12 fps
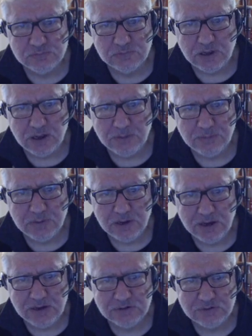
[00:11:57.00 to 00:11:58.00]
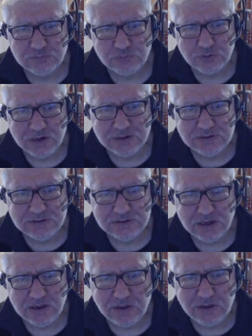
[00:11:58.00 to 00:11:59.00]
I'm kind of surprised.
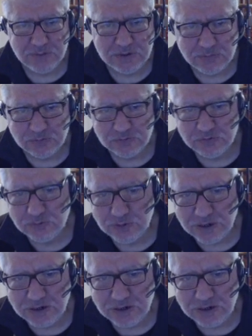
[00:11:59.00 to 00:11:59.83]
I've been able to create a